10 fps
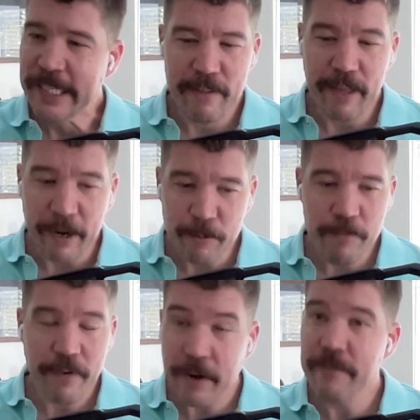That
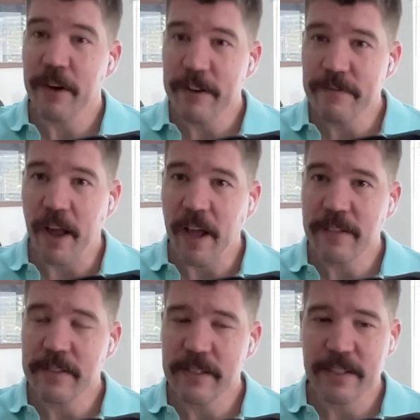grew very, very
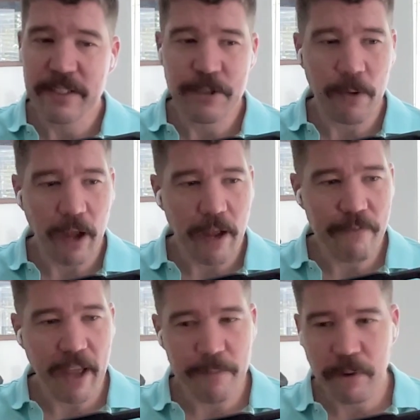fast. So I've
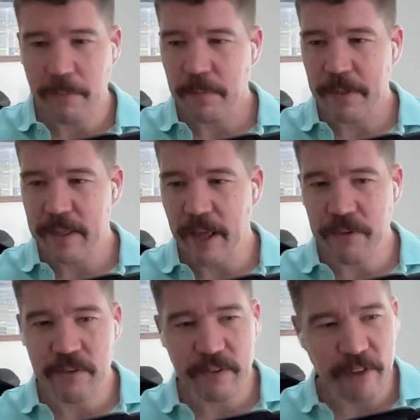had probably
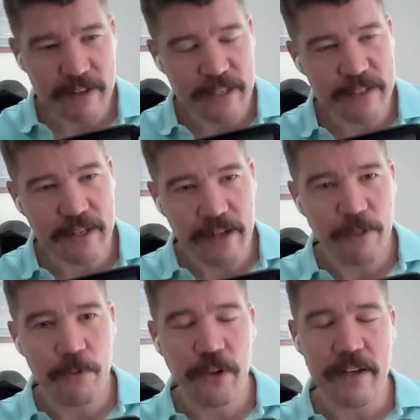thousands of ideas. Out of
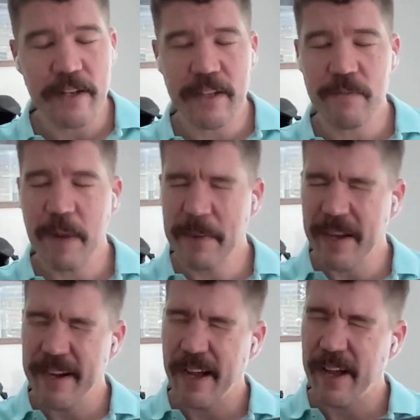those ideas, maybe
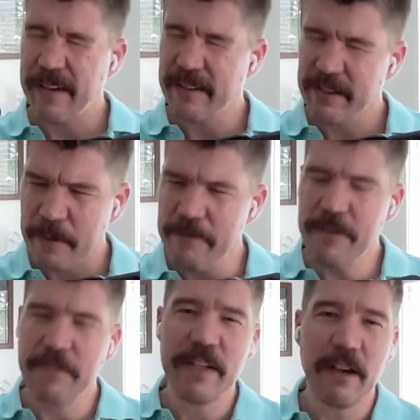I got
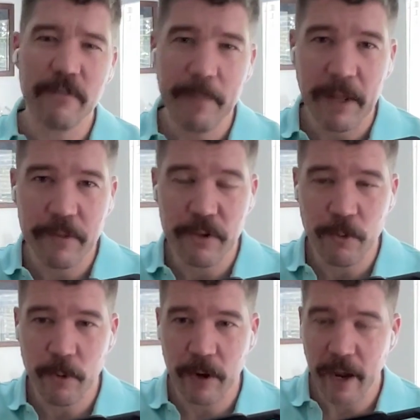50 of them out the
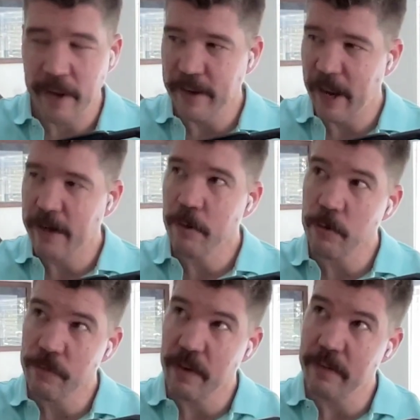door. And out of
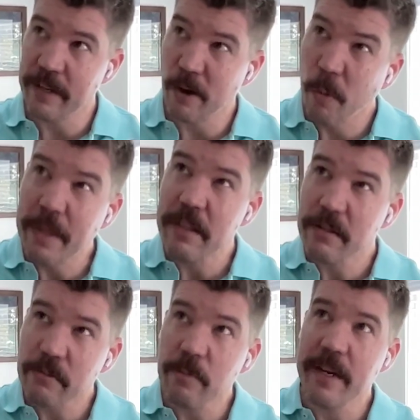those 50, only
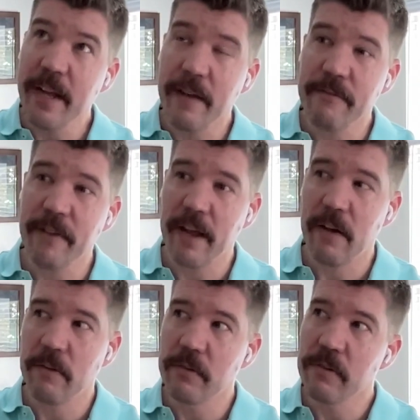3 have
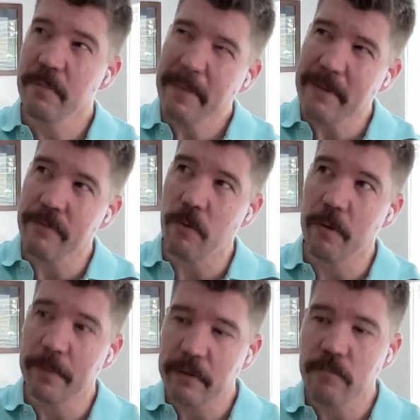found, maybe
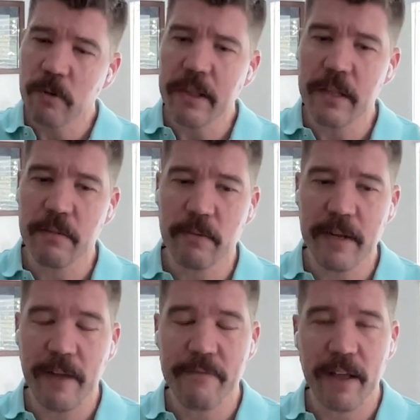4, but really
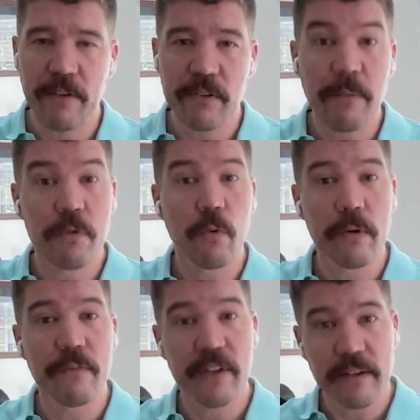3 have found some sort
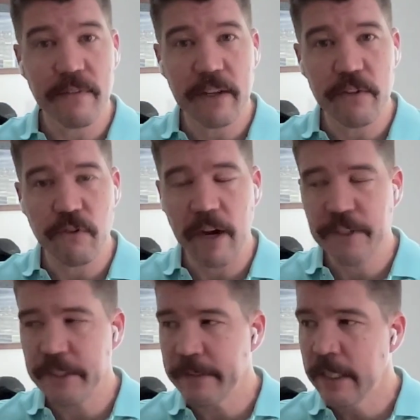of significant
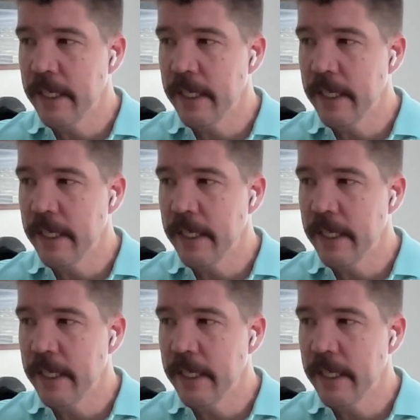traction.